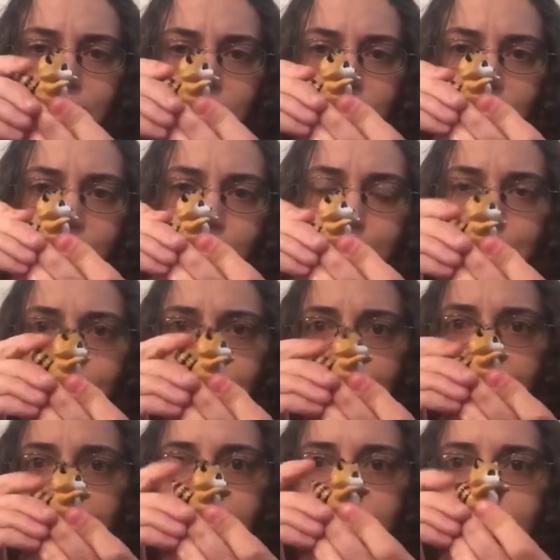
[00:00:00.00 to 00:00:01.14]
it's all
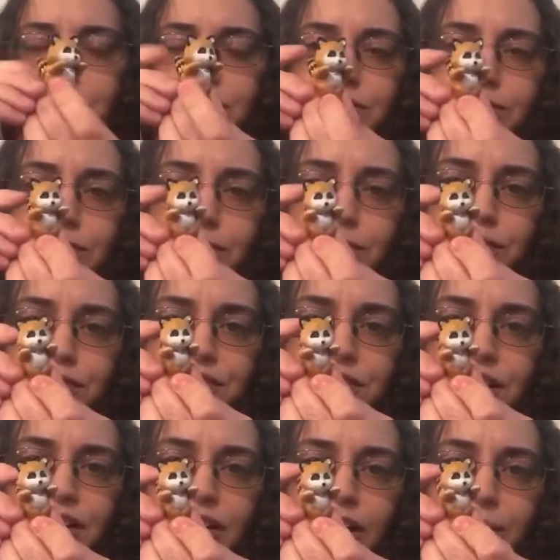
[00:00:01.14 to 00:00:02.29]
broken, but you would move his
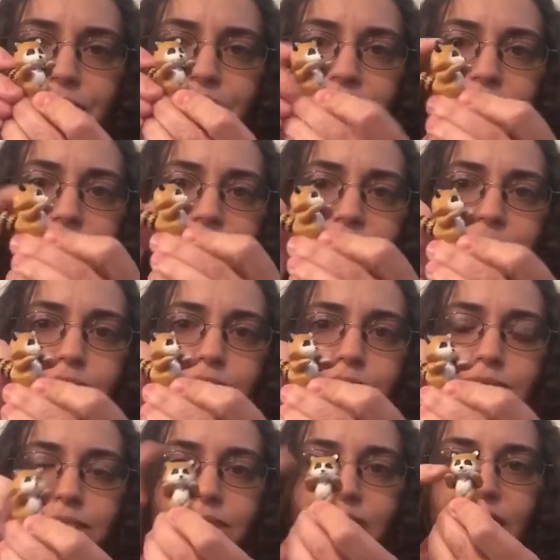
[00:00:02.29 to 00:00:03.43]
tail up and down and his
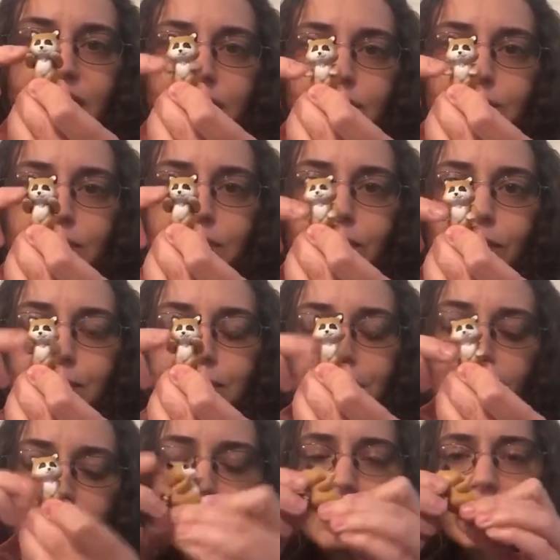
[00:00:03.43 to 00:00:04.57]
hands would go up and
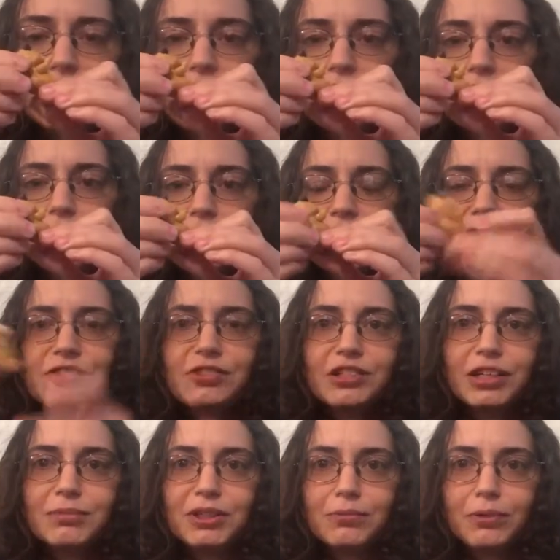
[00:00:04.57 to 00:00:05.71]
down. And my sister
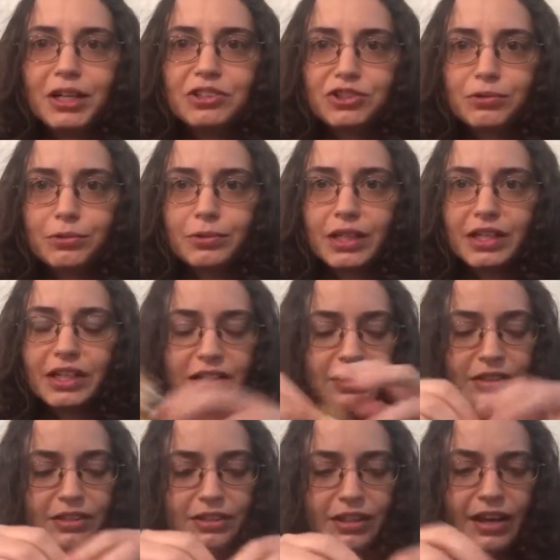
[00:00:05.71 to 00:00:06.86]
named it Ranger Rick.
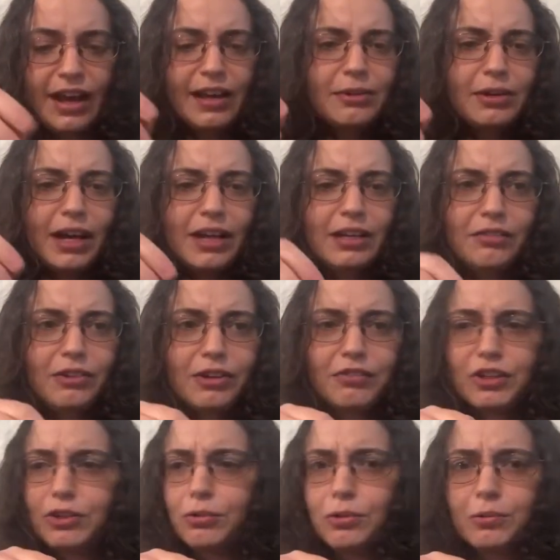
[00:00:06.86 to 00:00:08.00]
And I never
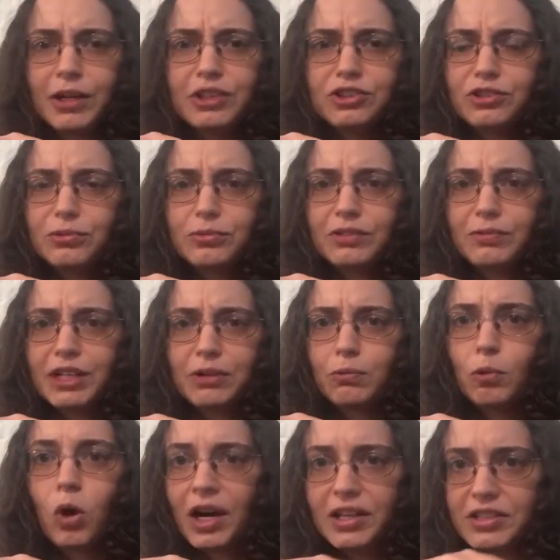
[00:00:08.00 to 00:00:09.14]
even knew what Ranger Rick
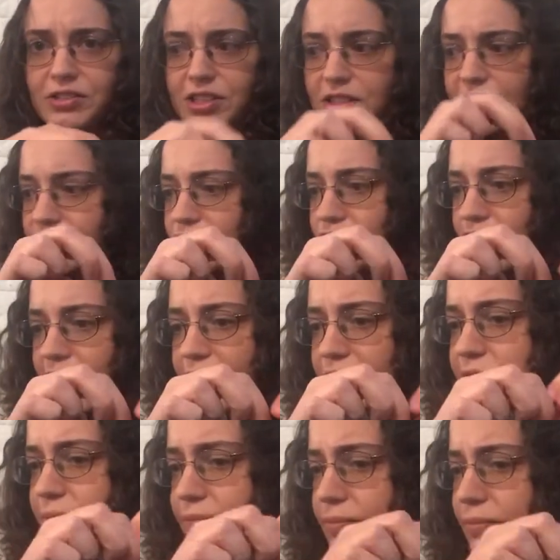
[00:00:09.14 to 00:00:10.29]
was as a child.